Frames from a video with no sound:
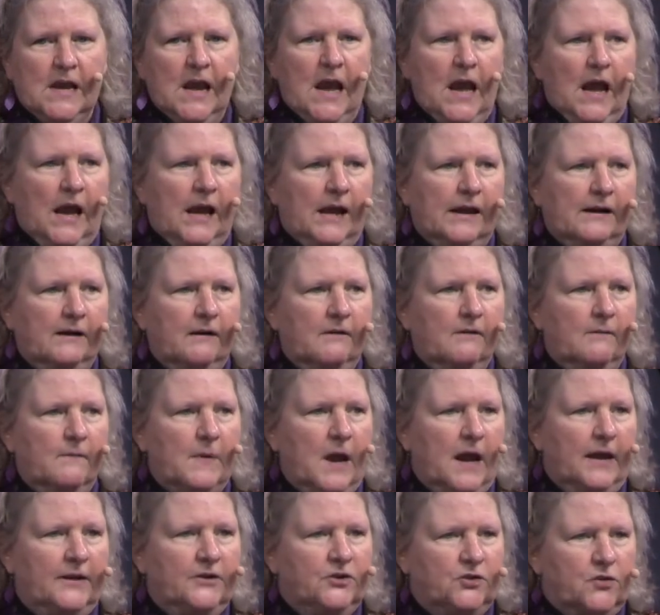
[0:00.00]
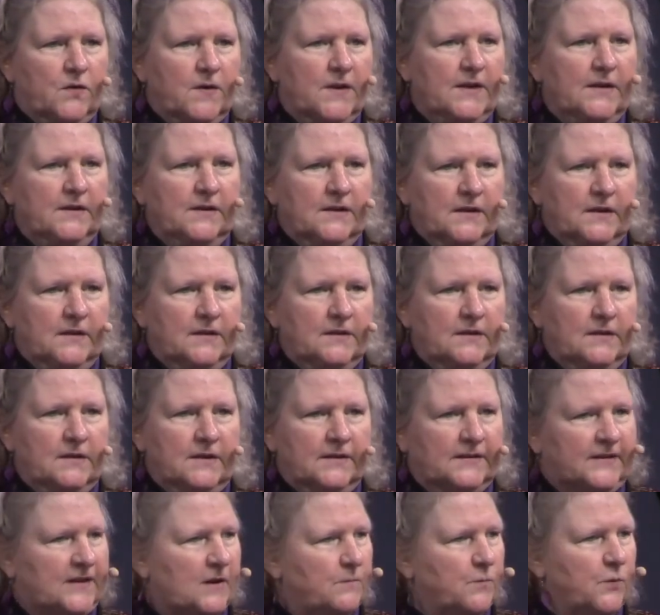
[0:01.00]
I joined in
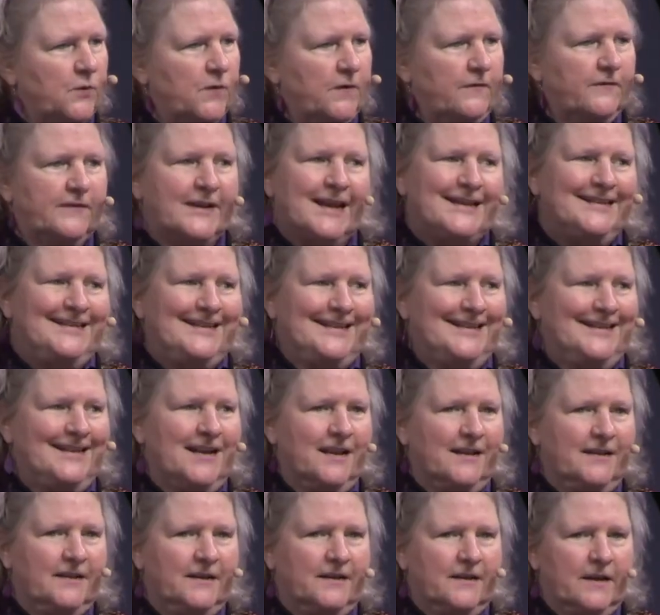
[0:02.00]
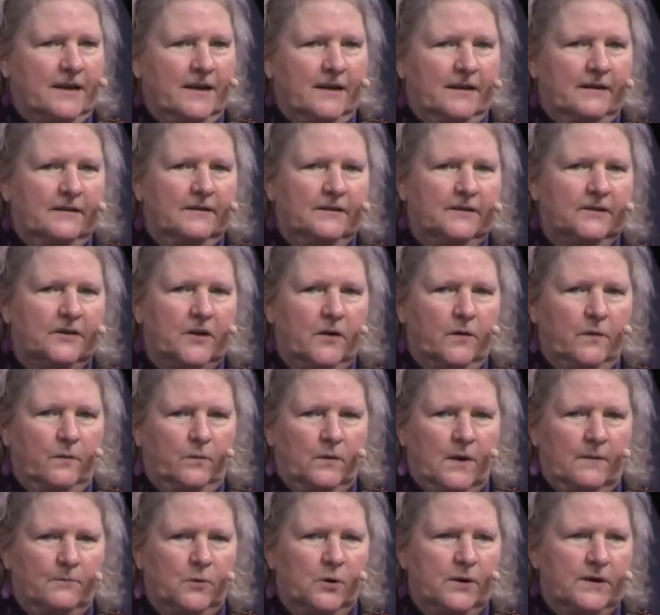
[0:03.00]
December of 1999, so
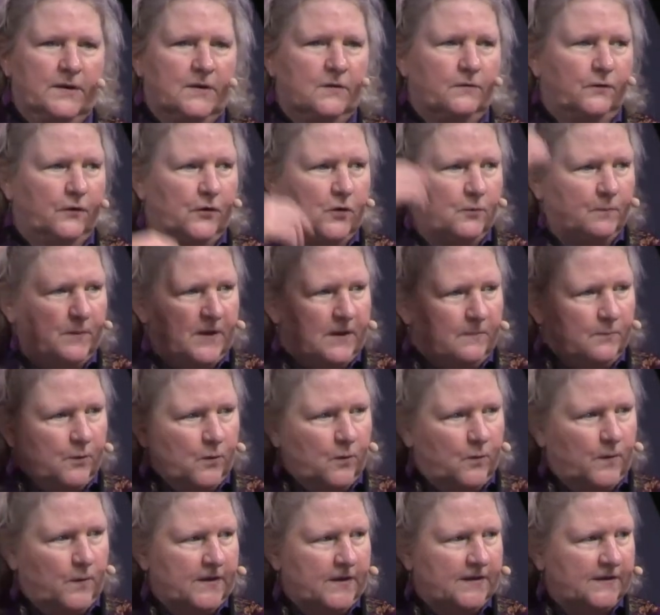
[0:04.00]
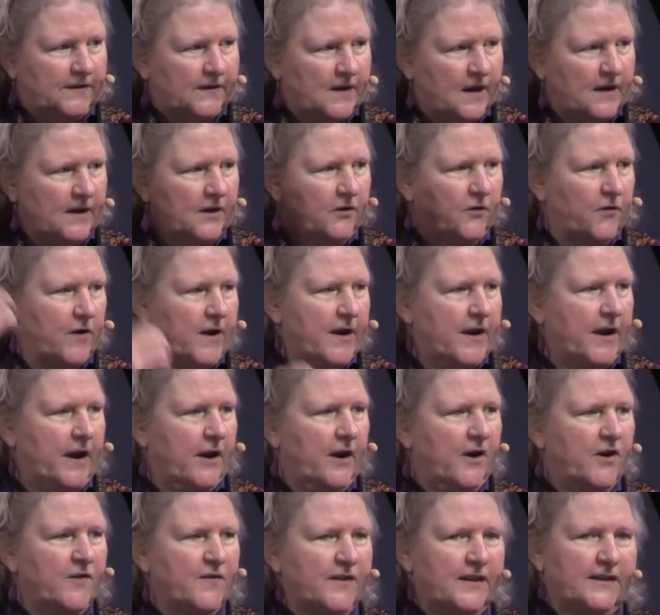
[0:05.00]
I'm one of the few people with kind of gray
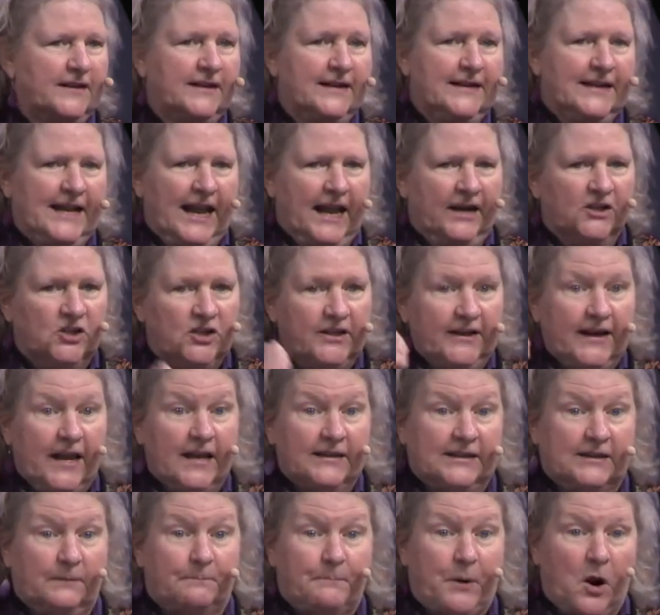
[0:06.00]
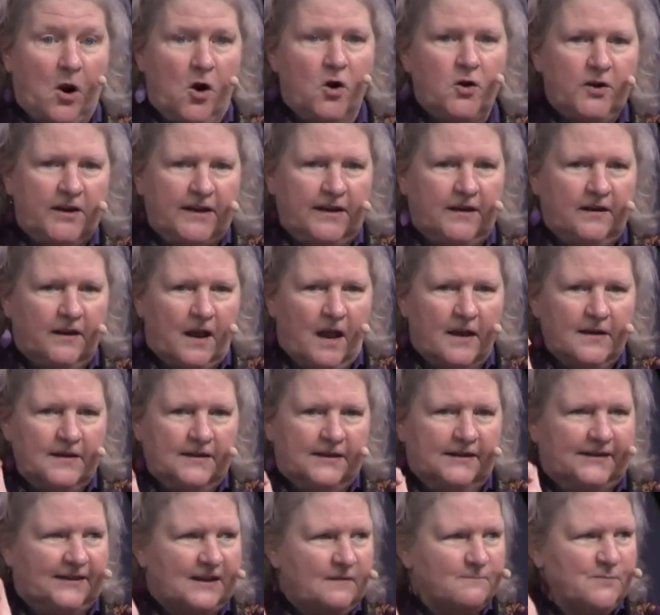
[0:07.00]
hair that actually got to party on
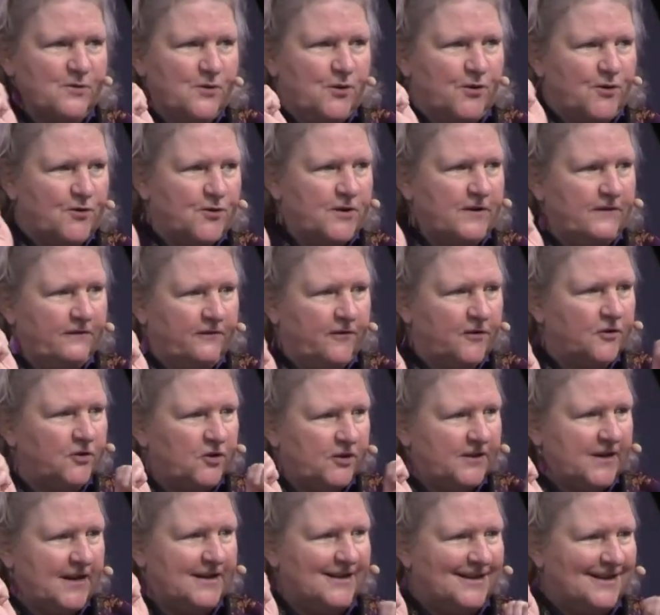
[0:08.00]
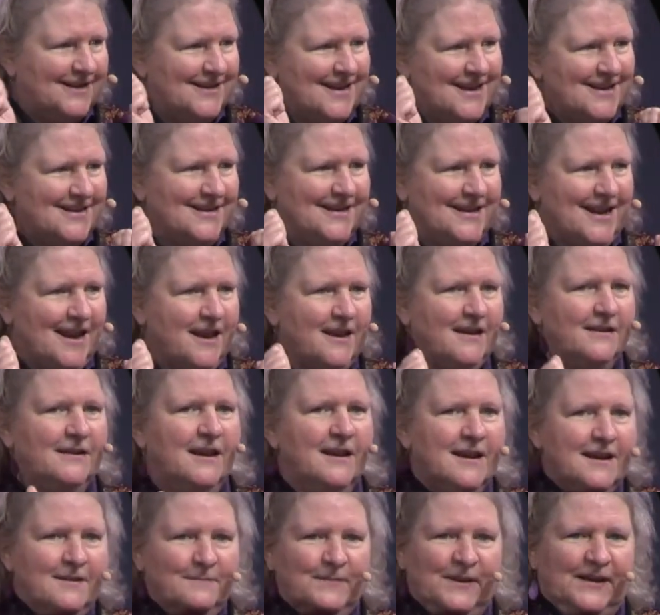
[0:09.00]
December 31st, 1999,
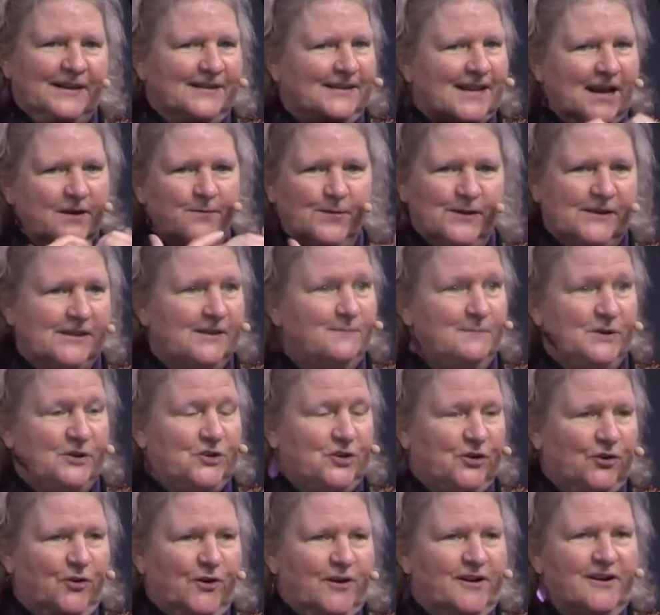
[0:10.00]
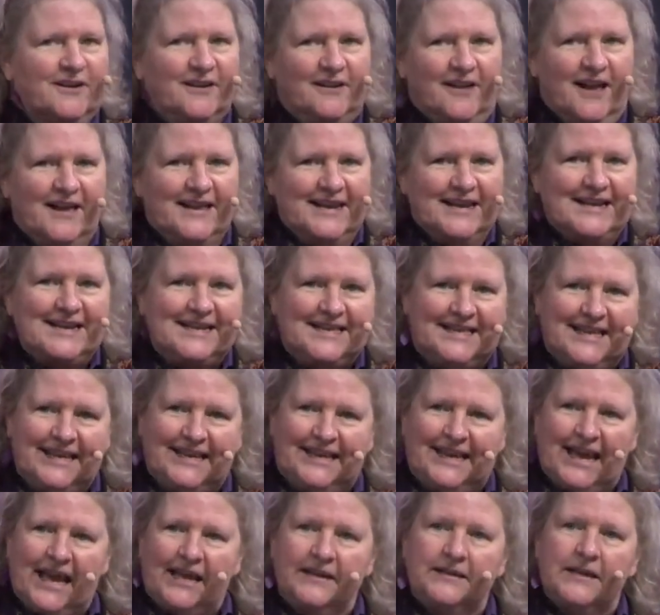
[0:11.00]
because I wasn't mission critical on
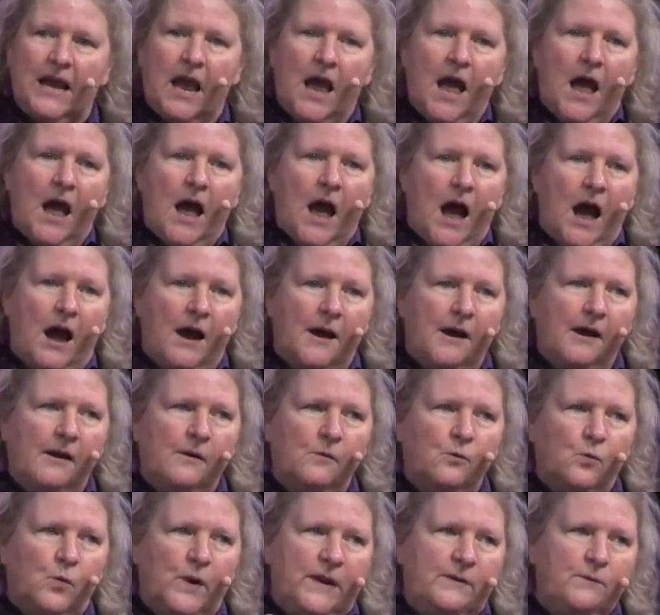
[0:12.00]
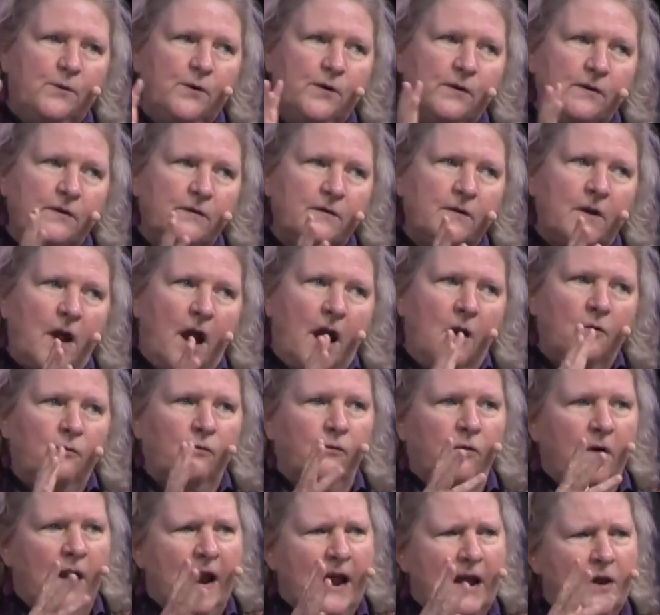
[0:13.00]
anything yet. We were
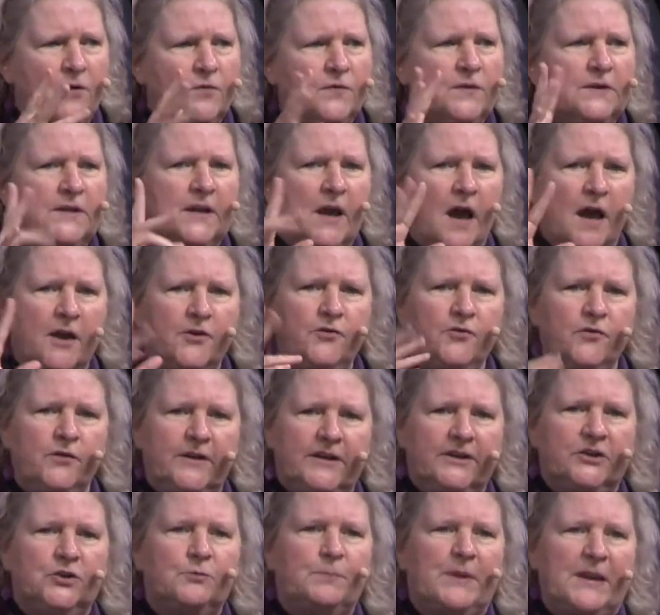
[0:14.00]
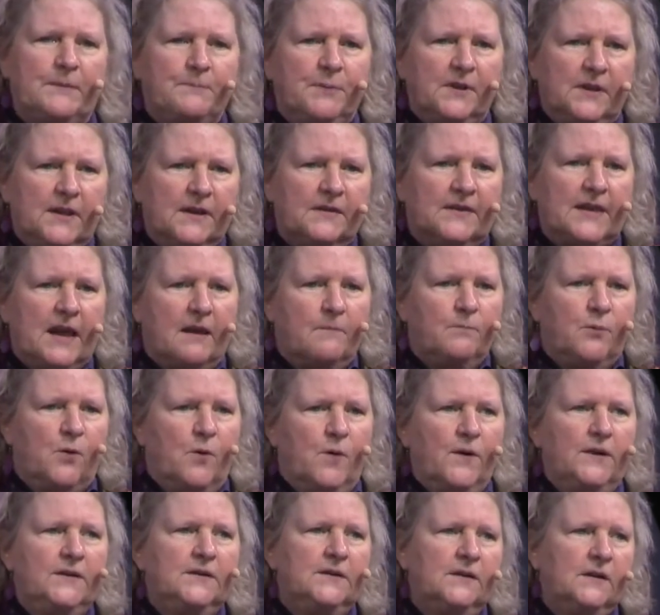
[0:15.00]
around 100-ish people at that
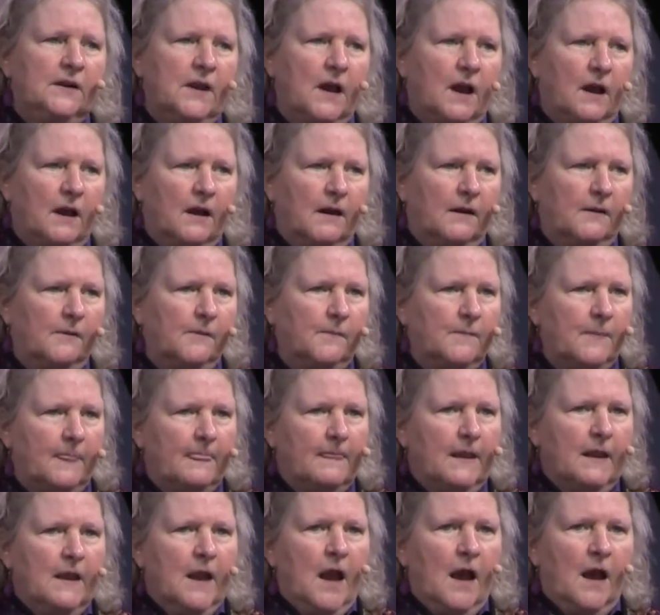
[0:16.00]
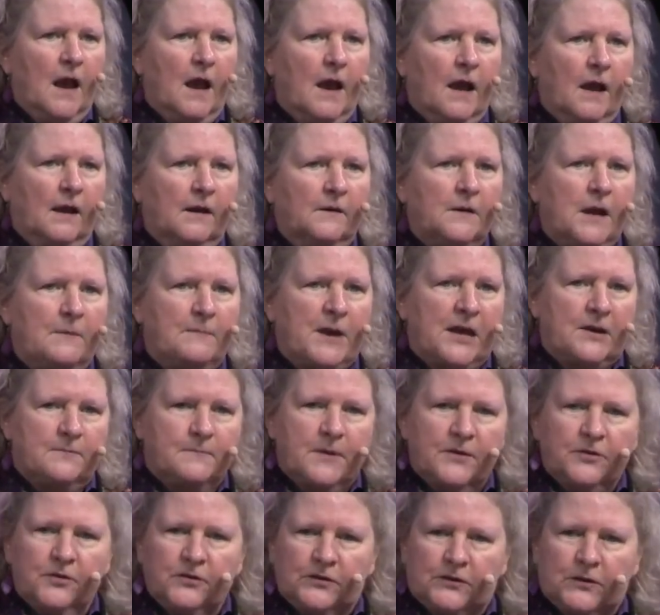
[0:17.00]
point. About a
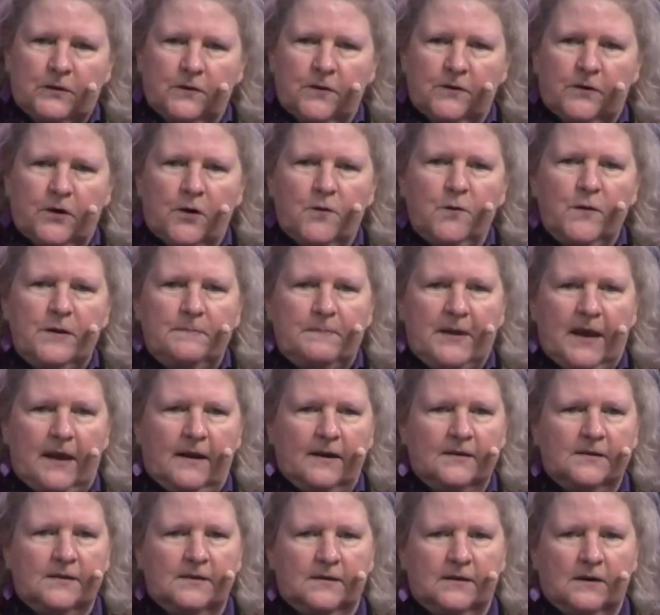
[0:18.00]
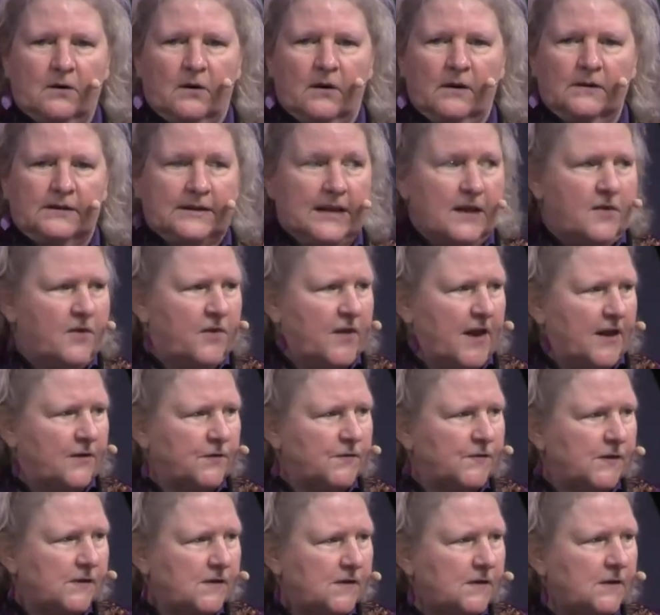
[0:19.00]
month or so ago, we passed
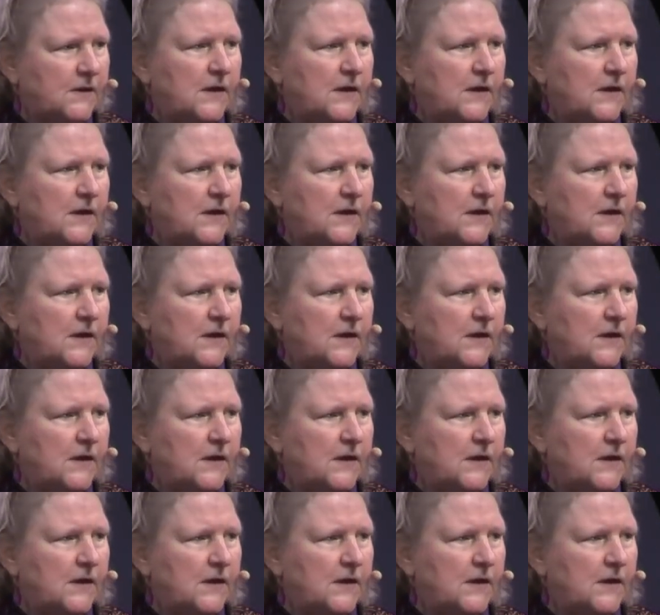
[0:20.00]
10,000.